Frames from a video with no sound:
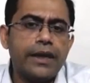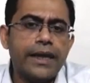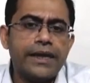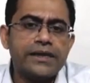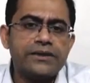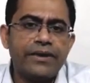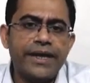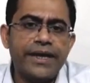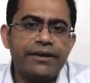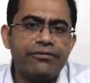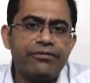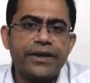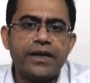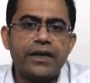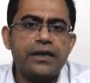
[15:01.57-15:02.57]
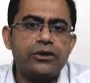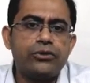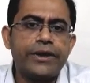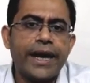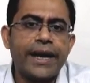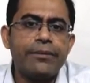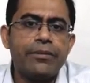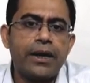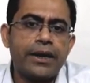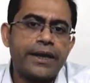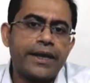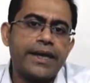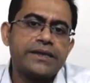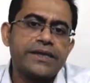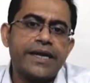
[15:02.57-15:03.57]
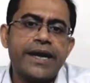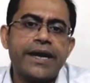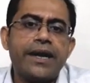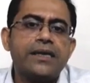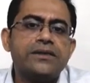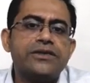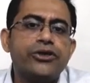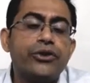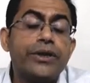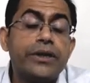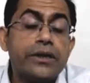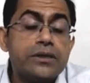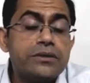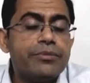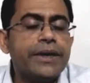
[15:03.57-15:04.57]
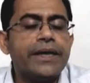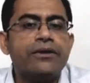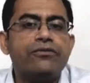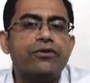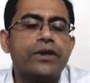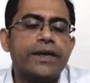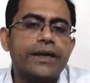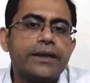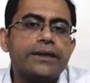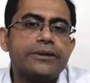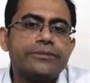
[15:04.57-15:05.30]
it is very difficult to time markets and enhance your returns meaningfully.